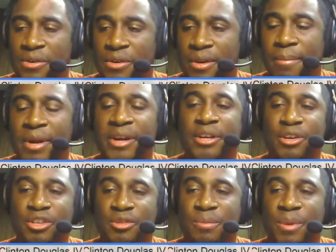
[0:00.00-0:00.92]
American
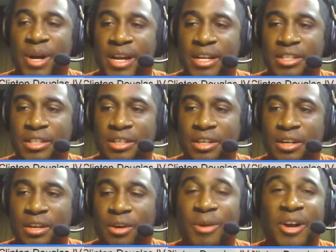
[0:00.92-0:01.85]
Express
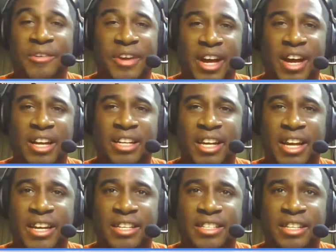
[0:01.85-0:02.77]
around the
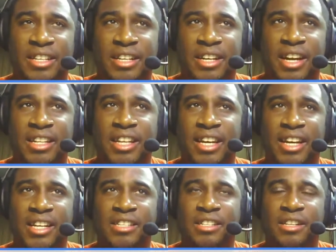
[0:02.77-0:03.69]
holidays. I think
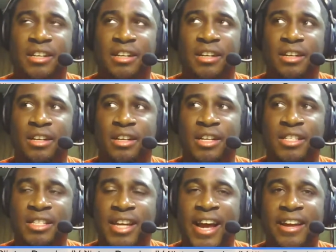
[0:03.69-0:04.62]
it's the
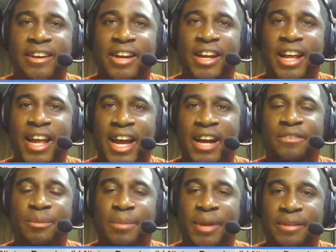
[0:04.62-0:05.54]
Saturday
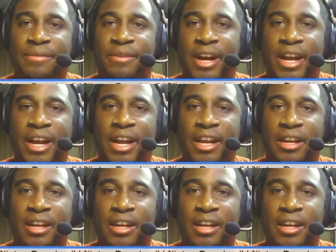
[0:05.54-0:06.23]
after Black Friday.